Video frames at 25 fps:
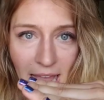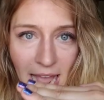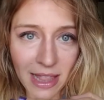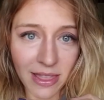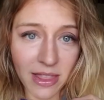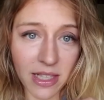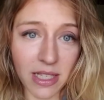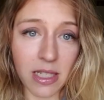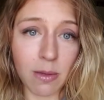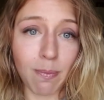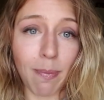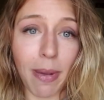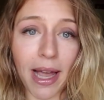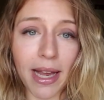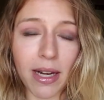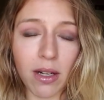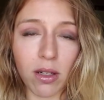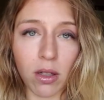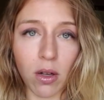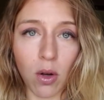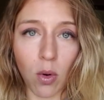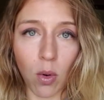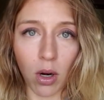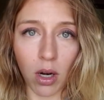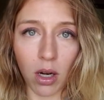and the spinal
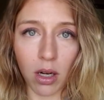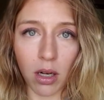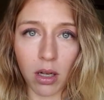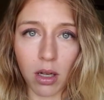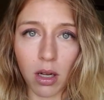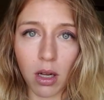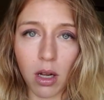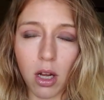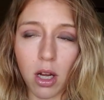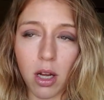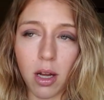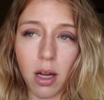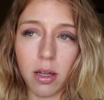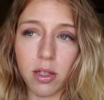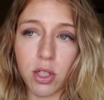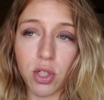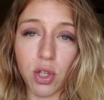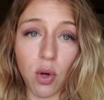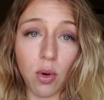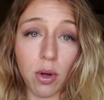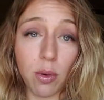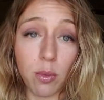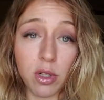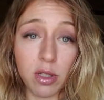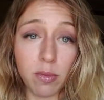cord.
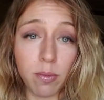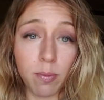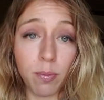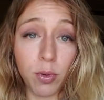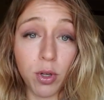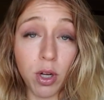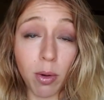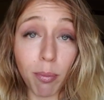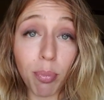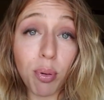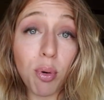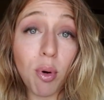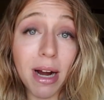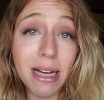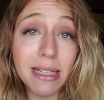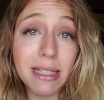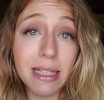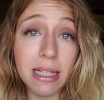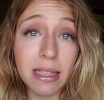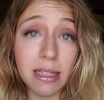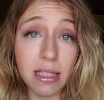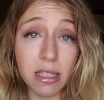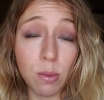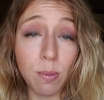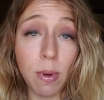So it was
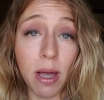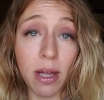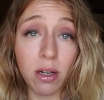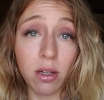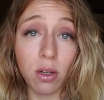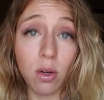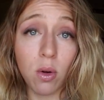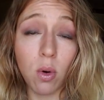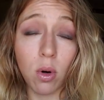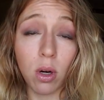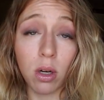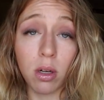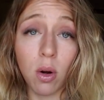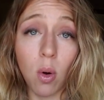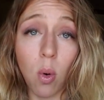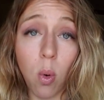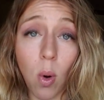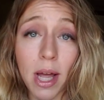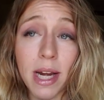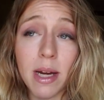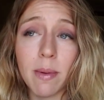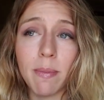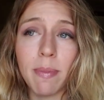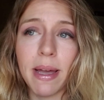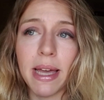compressing the spinal cord
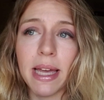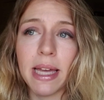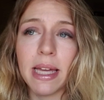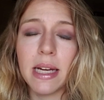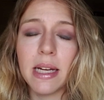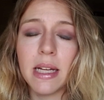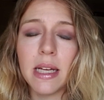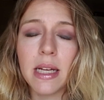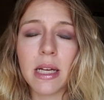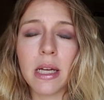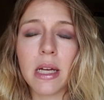quite a bit,